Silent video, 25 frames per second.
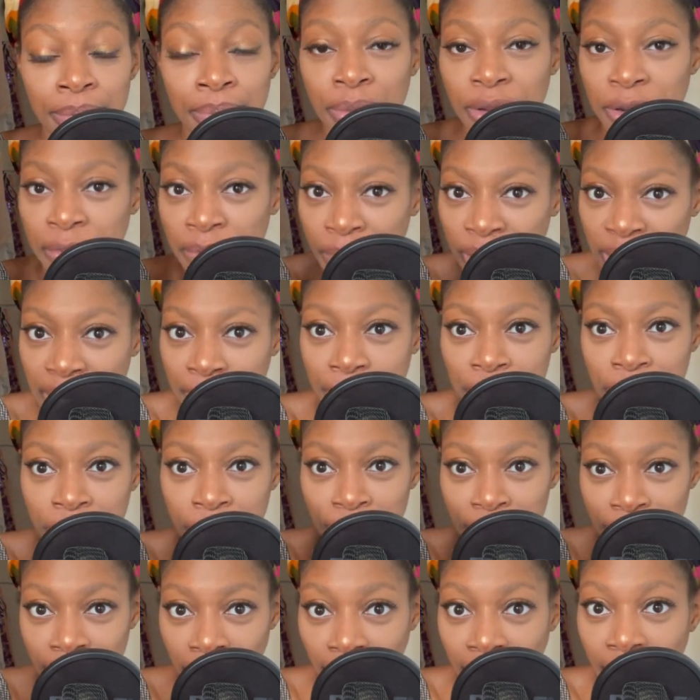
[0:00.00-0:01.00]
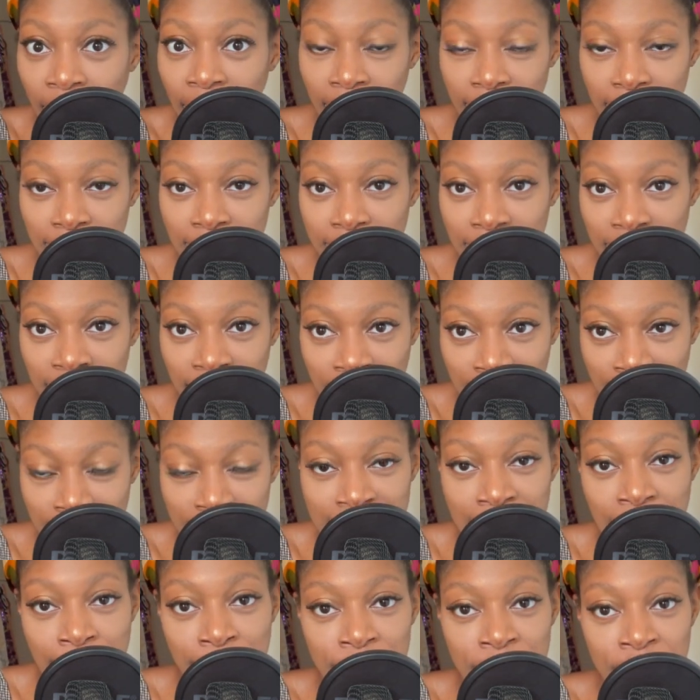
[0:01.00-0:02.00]
But maybe you're not the
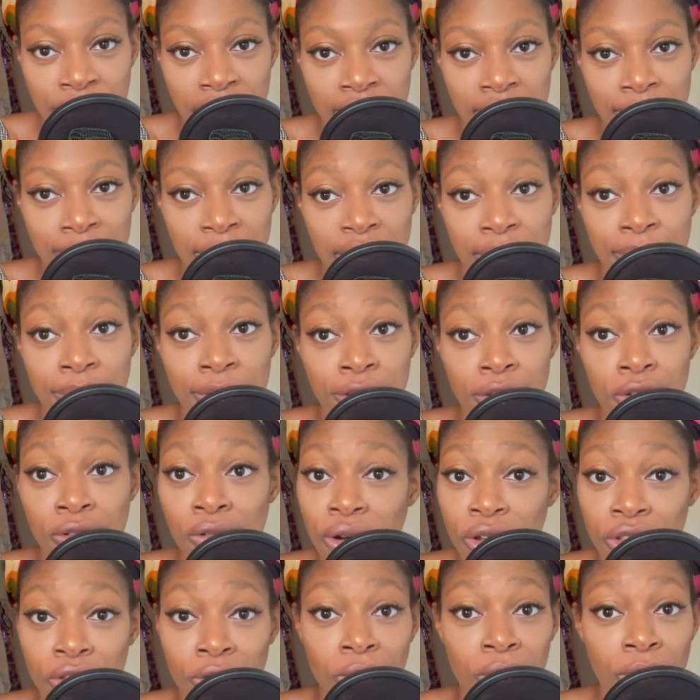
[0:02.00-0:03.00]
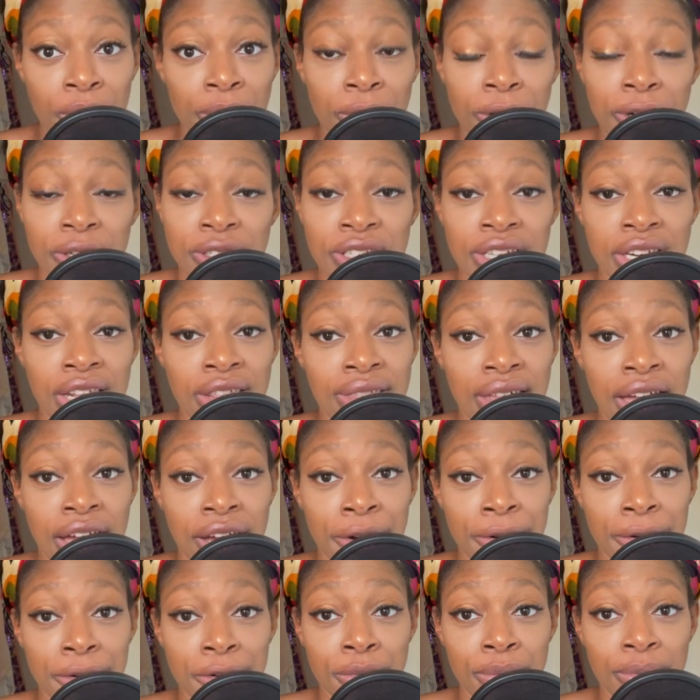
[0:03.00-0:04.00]
exception. Maybe you are the one person in
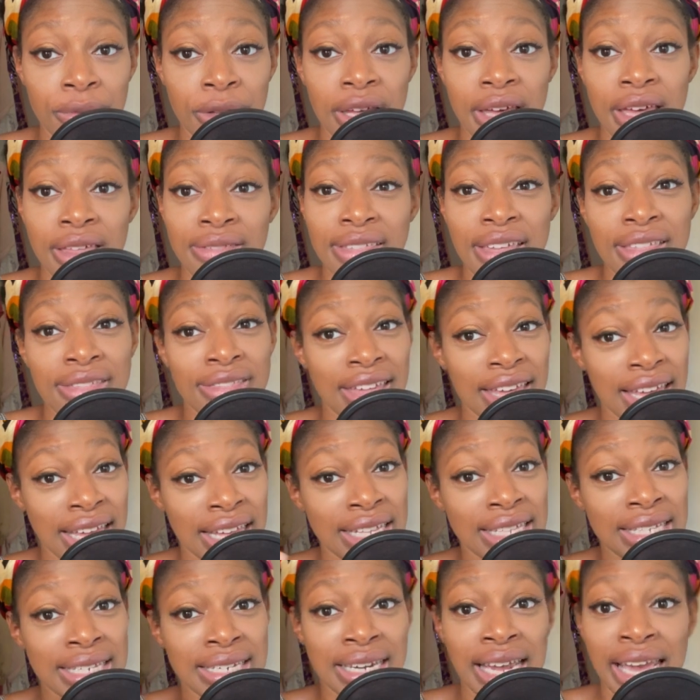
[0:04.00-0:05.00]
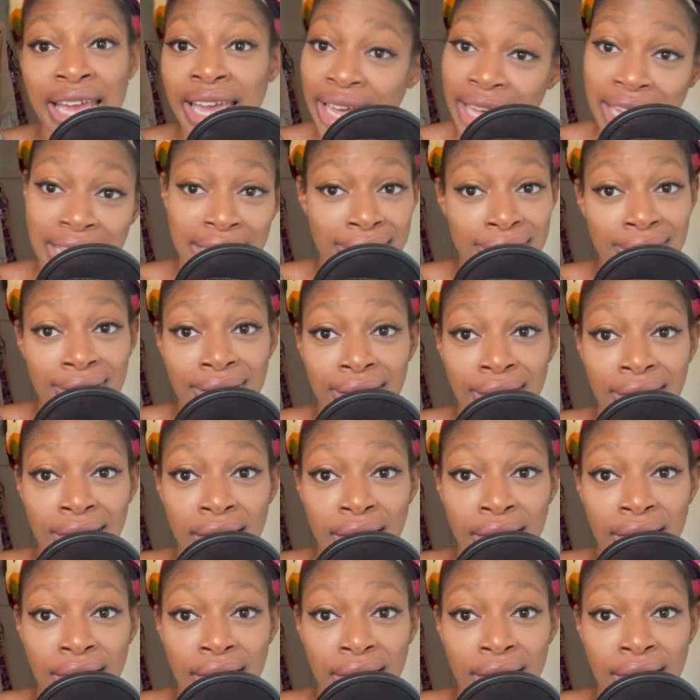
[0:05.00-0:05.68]
that group that they can stand.